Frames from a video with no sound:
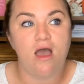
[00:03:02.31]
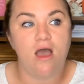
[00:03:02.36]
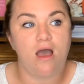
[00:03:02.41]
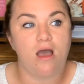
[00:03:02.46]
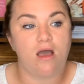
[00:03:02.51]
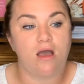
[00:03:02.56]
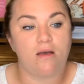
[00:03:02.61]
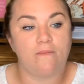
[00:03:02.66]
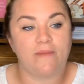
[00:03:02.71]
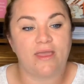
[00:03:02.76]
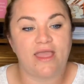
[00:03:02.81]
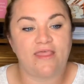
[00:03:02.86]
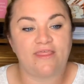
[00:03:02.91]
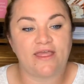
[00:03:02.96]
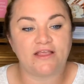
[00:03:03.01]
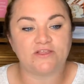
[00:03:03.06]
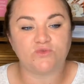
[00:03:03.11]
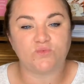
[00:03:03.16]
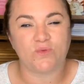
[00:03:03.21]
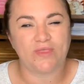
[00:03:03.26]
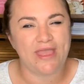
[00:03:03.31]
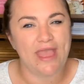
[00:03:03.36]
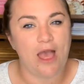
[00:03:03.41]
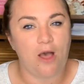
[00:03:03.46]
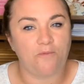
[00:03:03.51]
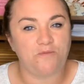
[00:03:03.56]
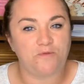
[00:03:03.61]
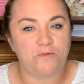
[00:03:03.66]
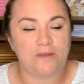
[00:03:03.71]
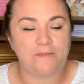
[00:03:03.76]
Um, and that has really
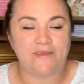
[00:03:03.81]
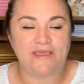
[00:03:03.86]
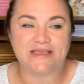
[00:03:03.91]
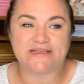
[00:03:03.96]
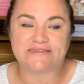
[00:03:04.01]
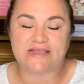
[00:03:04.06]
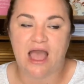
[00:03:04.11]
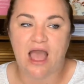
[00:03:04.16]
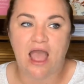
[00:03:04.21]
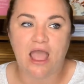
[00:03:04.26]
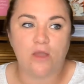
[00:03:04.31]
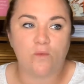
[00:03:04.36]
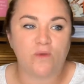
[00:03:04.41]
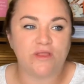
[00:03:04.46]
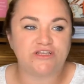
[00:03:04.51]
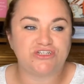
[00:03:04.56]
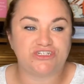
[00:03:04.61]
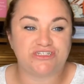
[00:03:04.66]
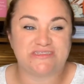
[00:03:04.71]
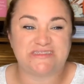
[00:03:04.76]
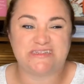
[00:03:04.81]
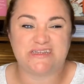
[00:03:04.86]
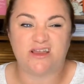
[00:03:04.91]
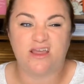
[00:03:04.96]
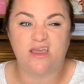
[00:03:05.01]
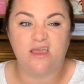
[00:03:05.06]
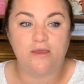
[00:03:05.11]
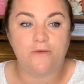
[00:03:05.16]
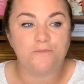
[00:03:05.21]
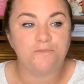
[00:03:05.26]
helped me because I would just
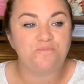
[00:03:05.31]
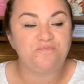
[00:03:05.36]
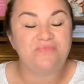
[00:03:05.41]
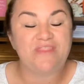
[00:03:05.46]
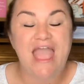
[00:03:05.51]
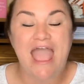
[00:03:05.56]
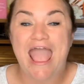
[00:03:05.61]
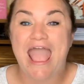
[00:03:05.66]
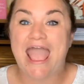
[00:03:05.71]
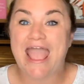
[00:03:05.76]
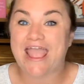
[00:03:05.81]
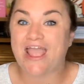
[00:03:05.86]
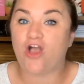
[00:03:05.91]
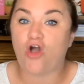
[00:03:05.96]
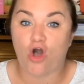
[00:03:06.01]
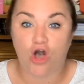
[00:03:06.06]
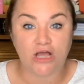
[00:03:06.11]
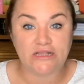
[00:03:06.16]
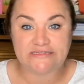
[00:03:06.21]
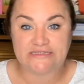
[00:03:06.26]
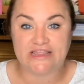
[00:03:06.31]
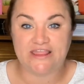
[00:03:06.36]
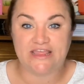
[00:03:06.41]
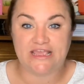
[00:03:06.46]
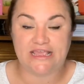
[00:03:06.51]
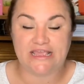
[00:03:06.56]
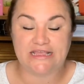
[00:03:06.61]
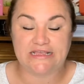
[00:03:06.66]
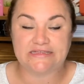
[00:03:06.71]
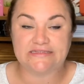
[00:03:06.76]
hang on to
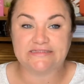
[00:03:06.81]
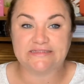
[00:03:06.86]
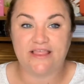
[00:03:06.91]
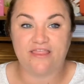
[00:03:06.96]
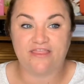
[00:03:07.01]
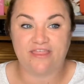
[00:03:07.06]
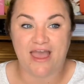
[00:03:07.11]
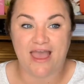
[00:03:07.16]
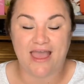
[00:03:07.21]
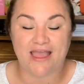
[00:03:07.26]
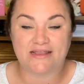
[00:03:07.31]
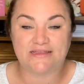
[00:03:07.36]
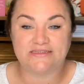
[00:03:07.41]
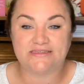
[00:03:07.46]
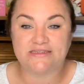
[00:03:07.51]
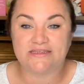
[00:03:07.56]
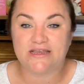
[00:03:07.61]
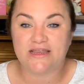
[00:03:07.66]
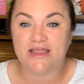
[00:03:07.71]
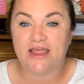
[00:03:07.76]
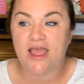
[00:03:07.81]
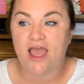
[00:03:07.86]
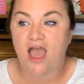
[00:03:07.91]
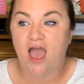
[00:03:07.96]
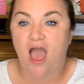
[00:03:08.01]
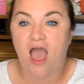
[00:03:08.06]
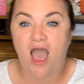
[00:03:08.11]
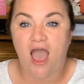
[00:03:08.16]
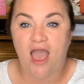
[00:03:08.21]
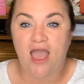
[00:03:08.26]
things that
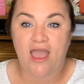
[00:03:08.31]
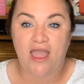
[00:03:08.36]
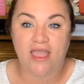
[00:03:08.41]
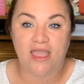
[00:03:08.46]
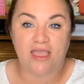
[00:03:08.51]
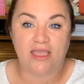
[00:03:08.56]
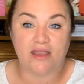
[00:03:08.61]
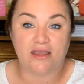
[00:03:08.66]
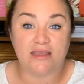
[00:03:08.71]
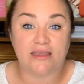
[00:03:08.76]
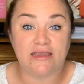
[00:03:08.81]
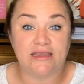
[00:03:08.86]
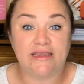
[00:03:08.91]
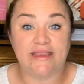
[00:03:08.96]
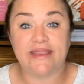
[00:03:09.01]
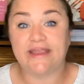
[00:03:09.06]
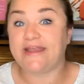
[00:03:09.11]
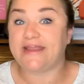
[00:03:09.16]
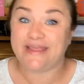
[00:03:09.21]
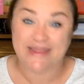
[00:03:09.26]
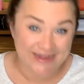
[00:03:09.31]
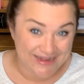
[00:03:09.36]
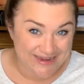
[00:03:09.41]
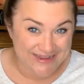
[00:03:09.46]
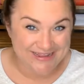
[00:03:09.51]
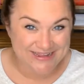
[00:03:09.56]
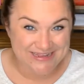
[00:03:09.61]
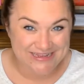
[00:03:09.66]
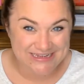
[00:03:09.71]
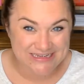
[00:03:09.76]
I needed
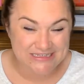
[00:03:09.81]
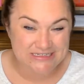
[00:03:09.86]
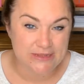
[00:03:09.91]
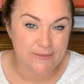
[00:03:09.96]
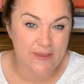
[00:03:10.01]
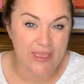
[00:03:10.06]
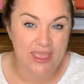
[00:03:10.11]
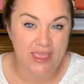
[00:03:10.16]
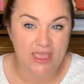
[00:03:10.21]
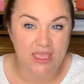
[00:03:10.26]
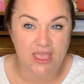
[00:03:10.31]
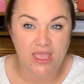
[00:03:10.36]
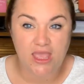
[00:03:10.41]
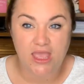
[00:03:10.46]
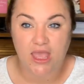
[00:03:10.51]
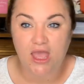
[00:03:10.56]
to make